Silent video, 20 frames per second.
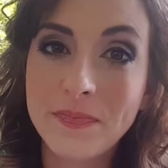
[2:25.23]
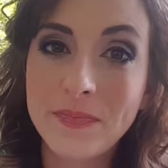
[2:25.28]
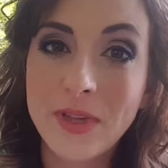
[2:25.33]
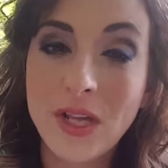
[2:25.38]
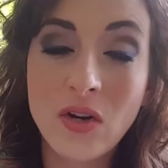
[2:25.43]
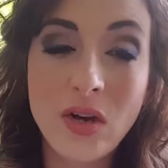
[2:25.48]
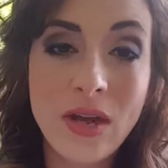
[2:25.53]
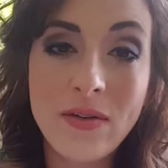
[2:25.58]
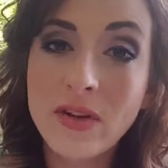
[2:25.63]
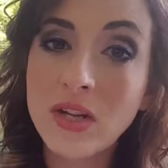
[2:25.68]

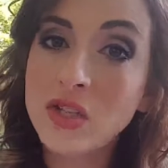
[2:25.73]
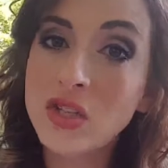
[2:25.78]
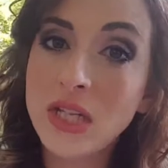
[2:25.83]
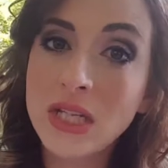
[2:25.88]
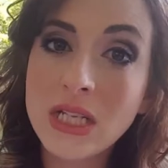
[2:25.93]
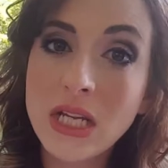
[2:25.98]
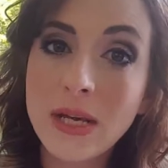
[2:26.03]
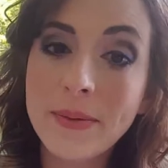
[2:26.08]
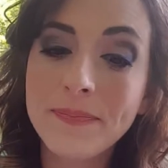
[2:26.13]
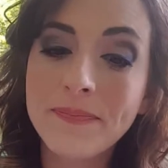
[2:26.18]
I don't have an
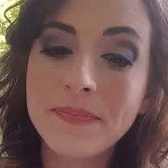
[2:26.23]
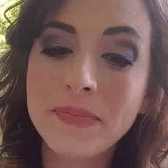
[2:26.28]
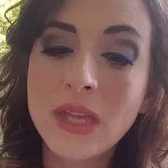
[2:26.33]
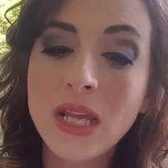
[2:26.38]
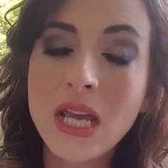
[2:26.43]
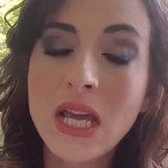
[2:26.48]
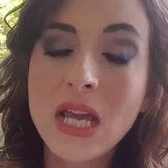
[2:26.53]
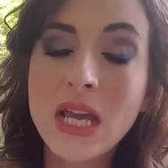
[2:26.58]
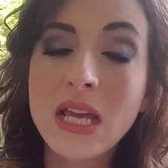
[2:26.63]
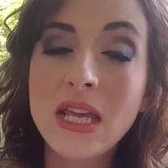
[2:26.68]
agenda.
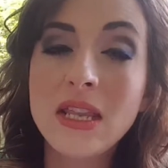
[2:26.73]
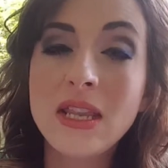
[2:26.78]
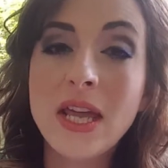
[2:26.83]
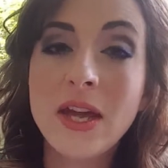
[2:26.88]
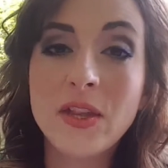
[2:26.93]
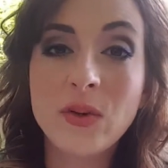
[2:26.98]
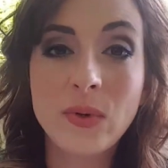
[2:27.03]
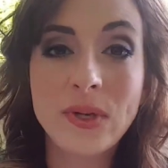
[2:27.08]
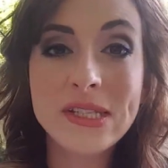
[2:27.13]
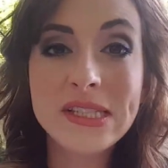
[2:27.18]

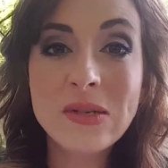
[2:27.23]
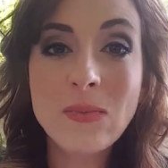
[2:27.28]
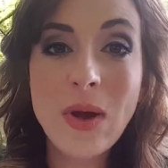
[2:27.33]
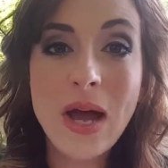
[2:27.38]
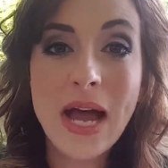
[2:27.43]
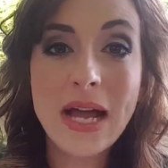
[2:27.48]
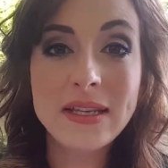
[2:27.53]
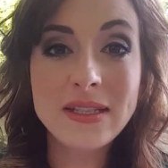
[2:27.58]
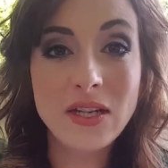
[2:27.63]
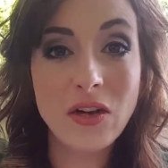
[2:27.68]
Now, the reason
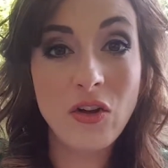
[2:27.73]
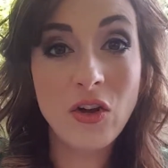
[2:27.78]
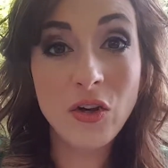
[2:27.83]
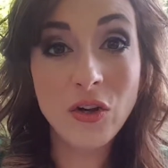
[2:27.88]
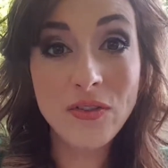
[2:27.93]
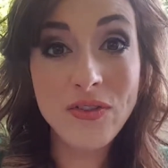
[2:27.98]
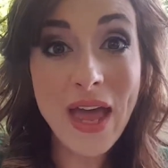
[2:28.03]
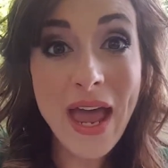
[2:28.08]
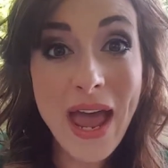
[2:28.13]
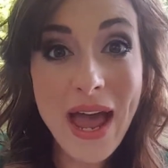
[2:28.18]
why I tell
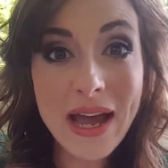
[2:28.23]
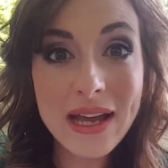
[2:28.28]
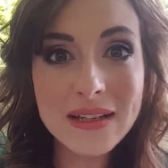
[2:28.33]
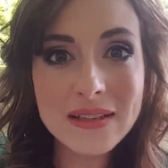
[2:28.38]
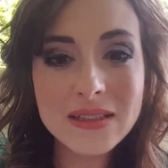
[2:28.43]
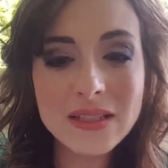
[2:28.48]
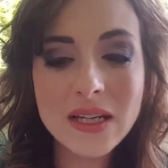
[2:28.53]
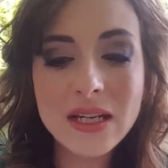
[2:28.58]
her that